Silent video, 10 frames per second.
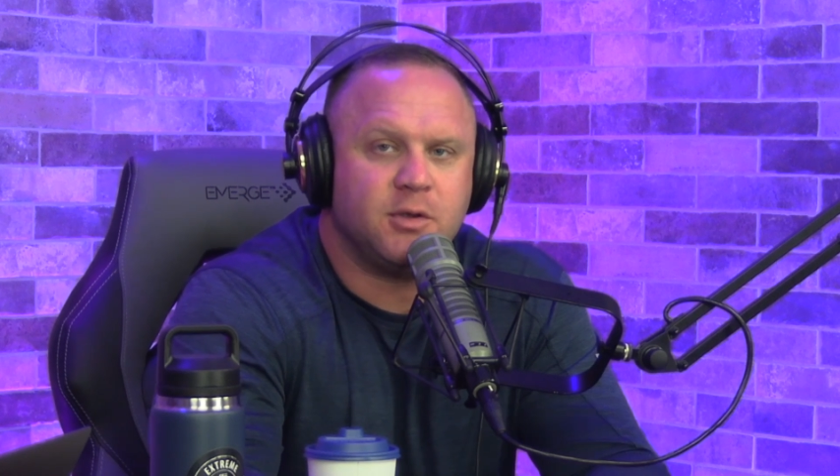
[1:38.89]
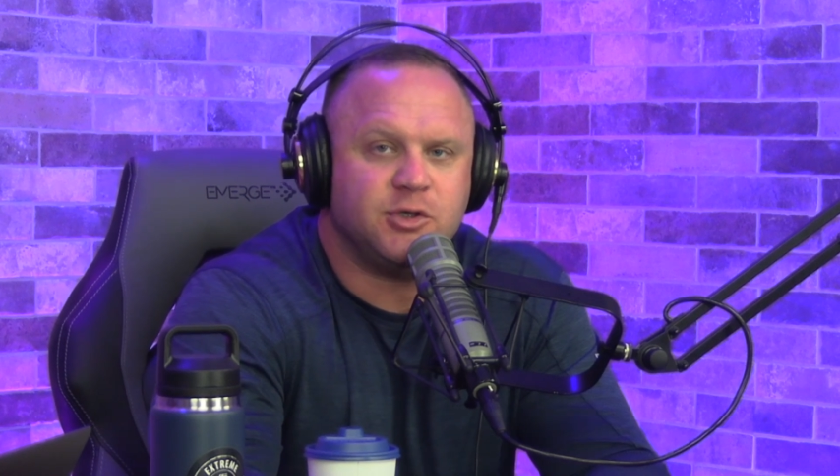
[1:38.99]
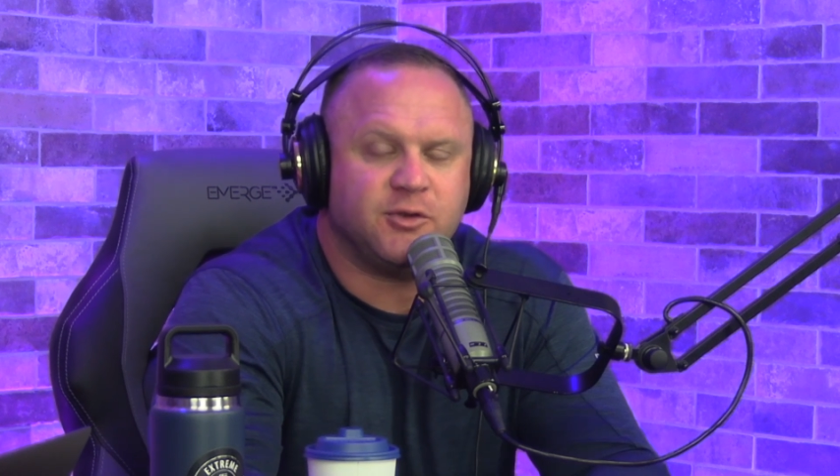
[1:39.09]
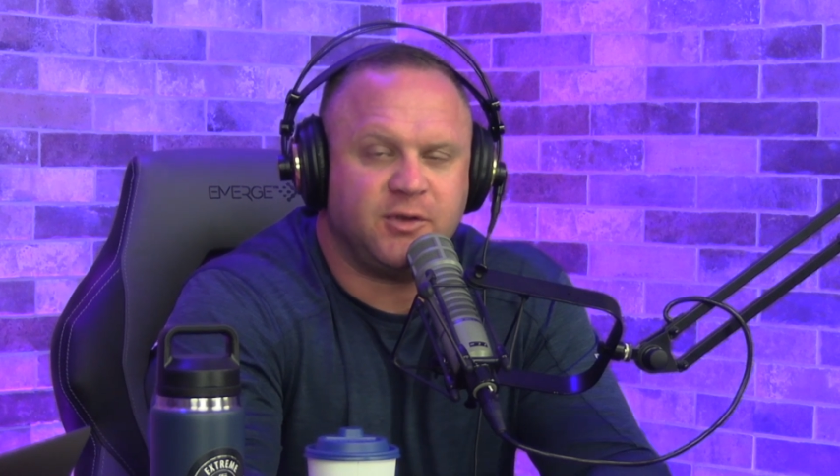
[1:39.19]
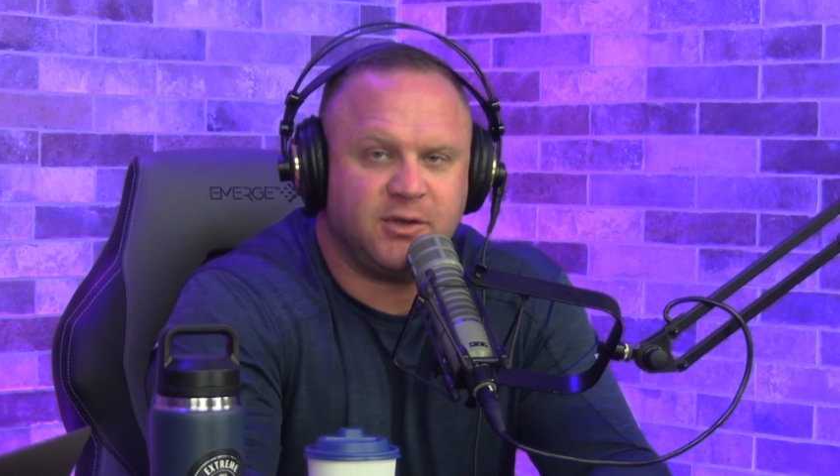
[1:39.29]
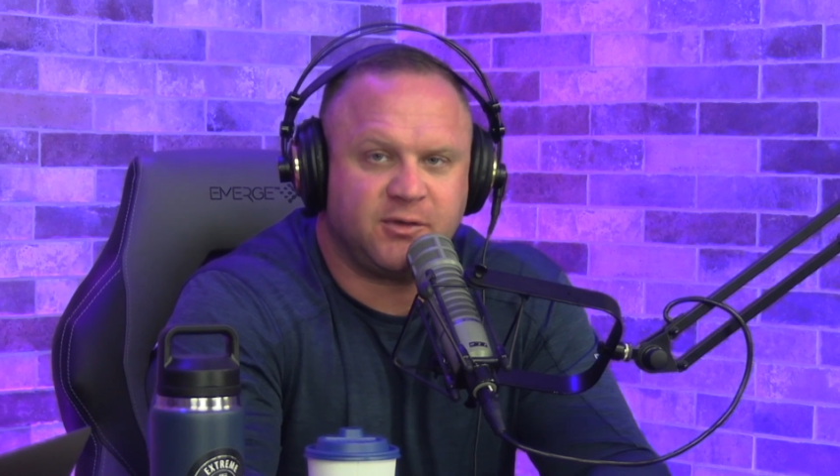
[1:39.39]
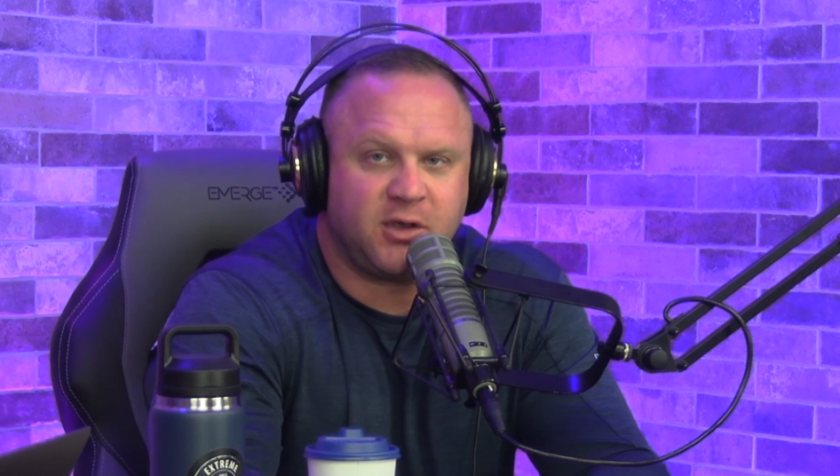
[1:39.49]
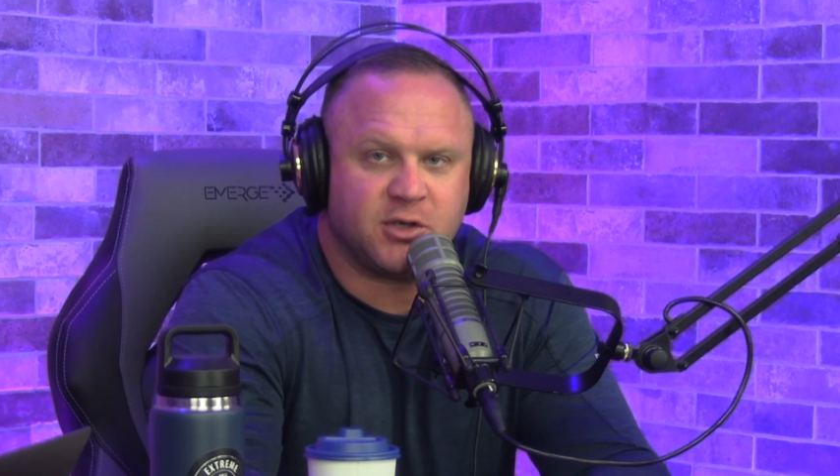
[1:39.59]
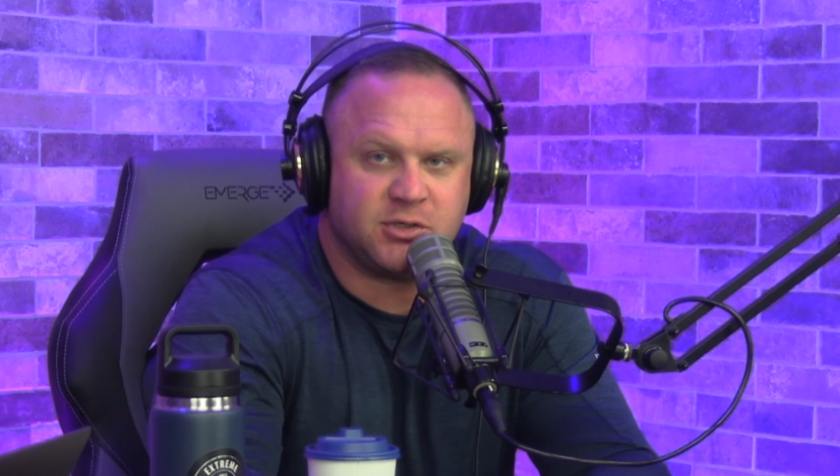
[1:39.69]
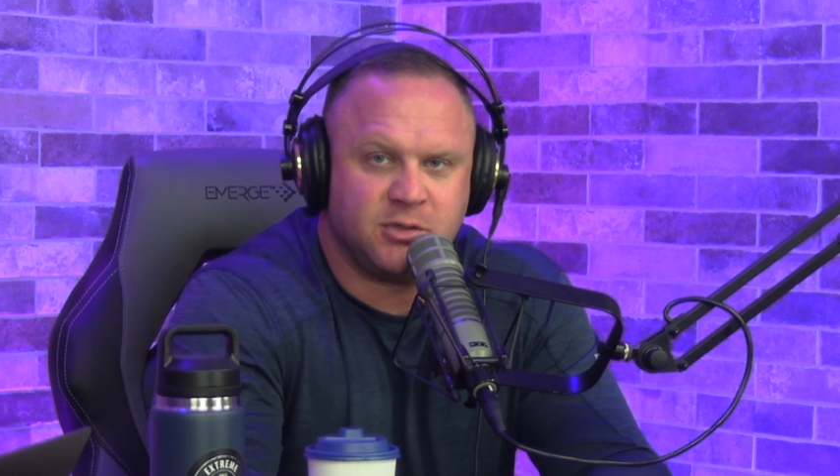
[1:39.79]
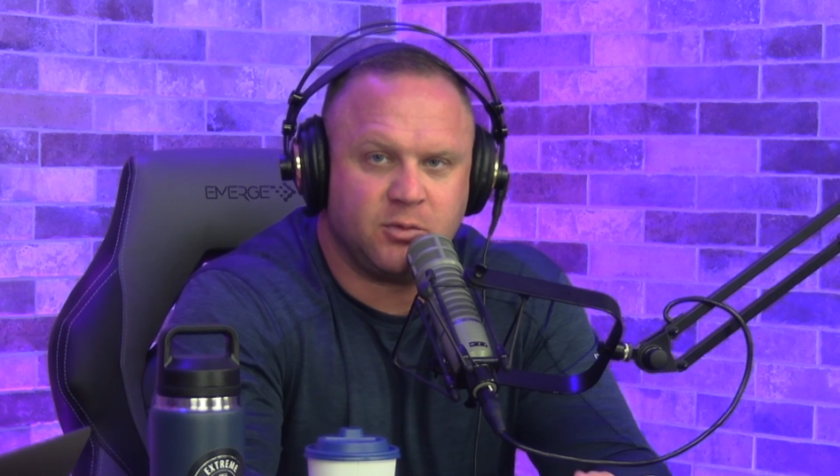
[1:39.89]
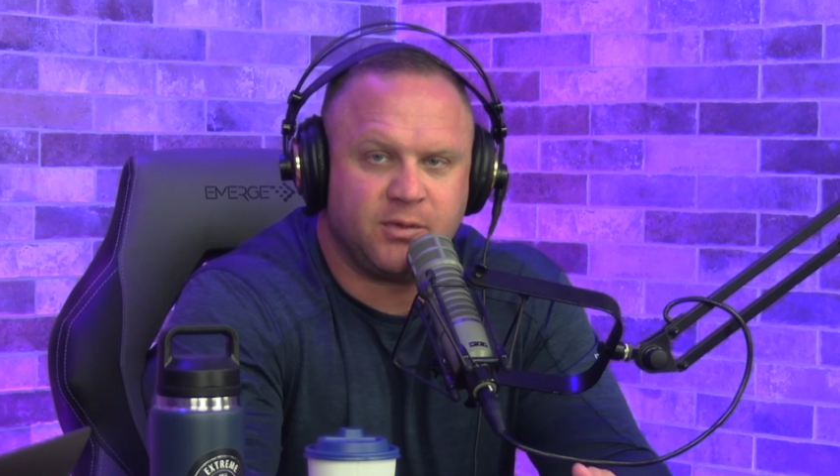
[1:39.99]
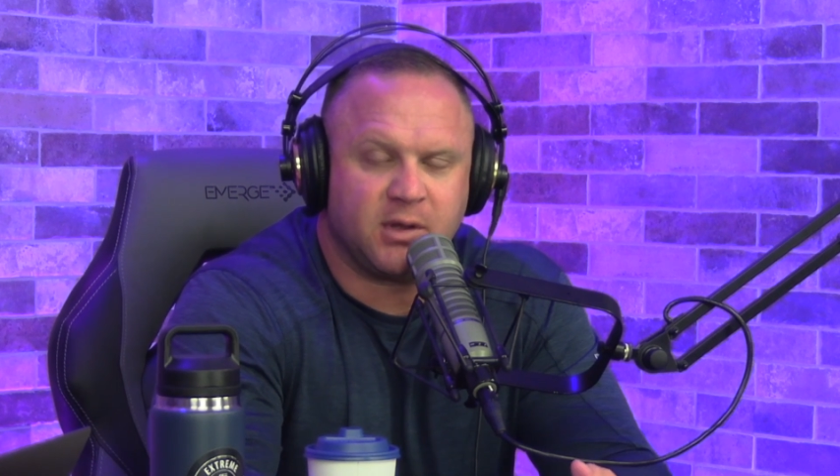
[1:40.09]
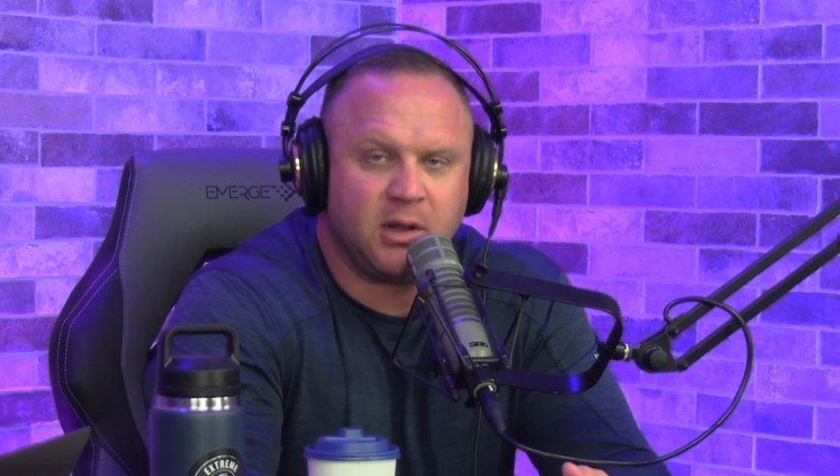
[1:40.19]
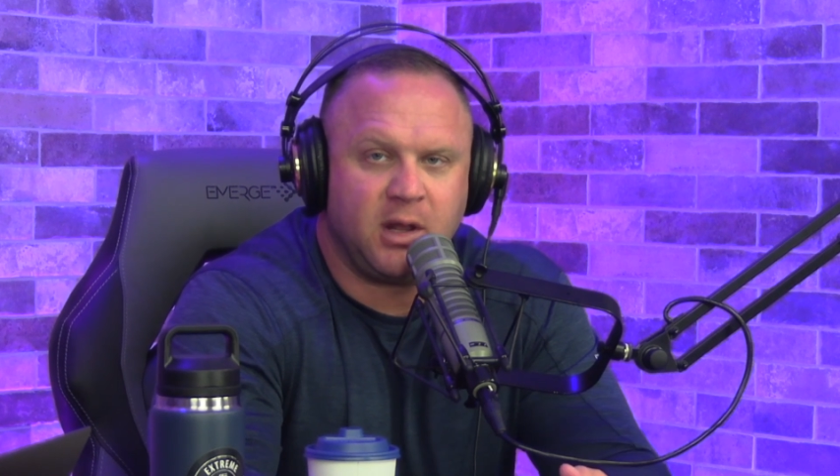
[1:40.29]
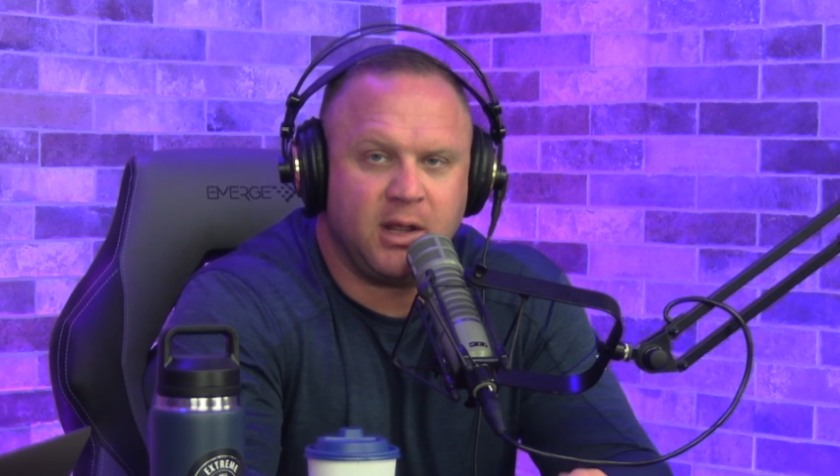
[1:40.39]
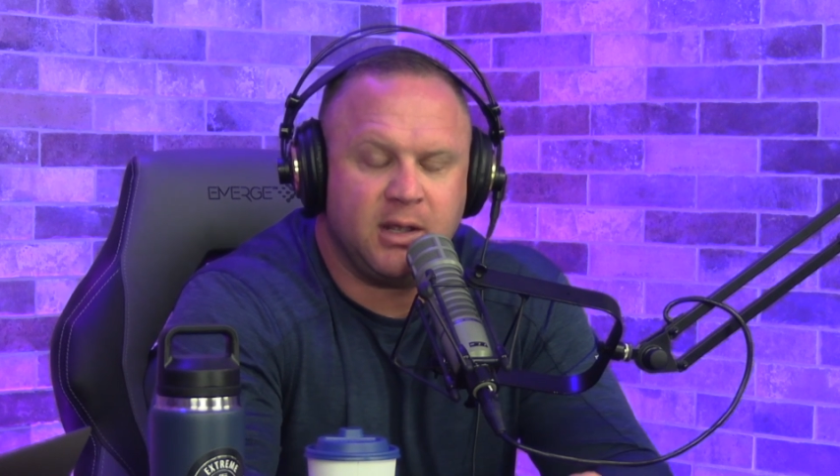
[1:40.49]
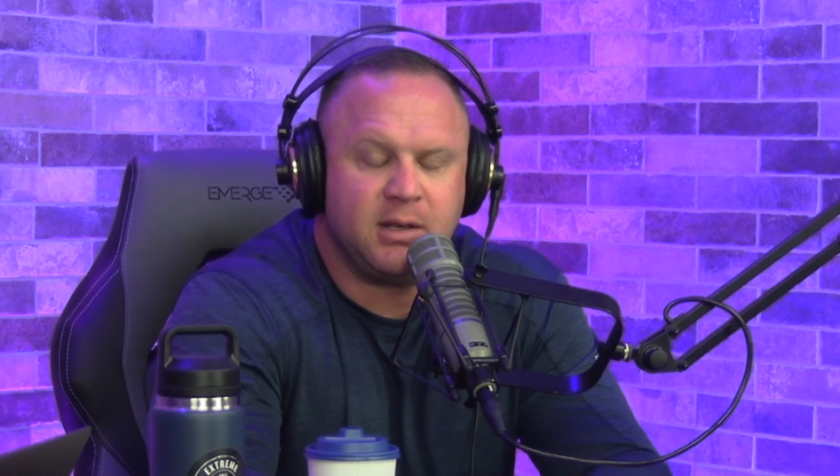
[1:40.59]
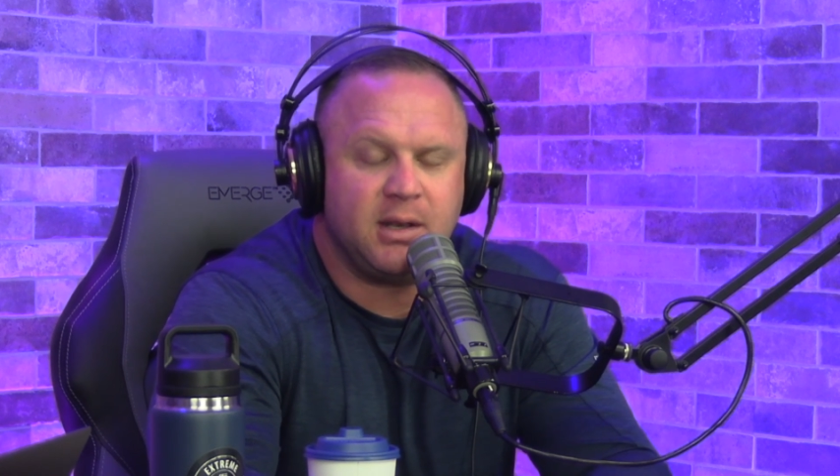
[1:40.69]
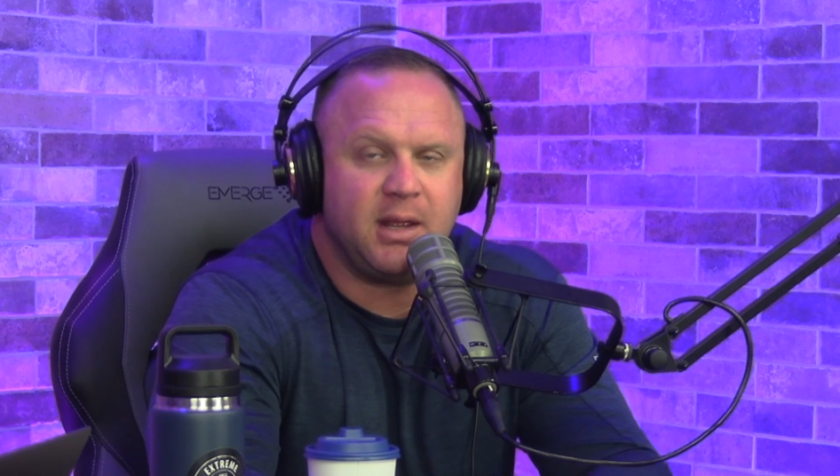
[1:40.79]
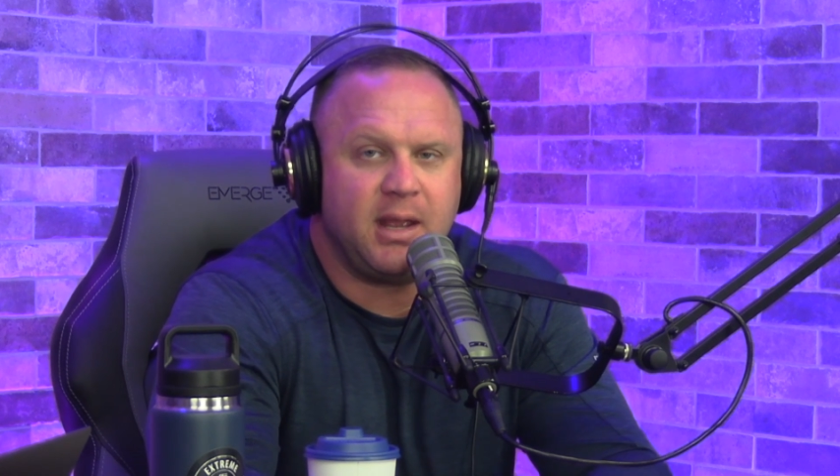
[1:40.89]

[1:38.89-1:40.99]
just a discussion with a client